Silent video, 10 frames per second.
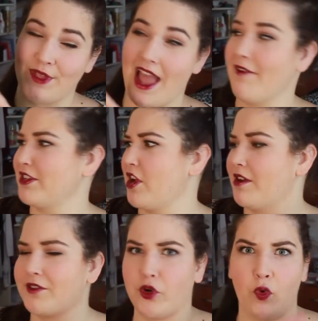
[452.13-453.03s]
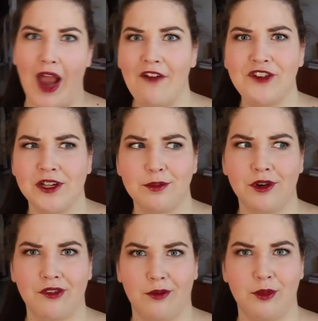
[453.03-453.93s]
They have a ton of crafting
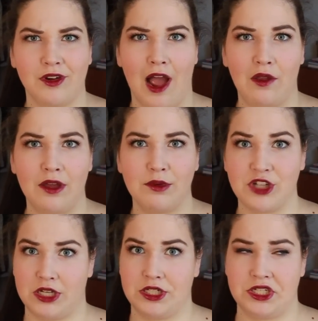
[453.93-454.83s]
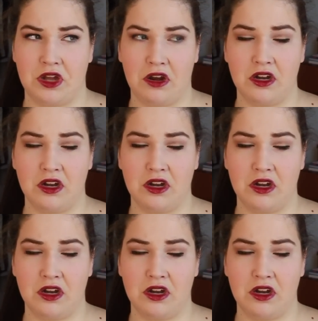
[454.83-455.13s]
books on Book Outlet, which I did not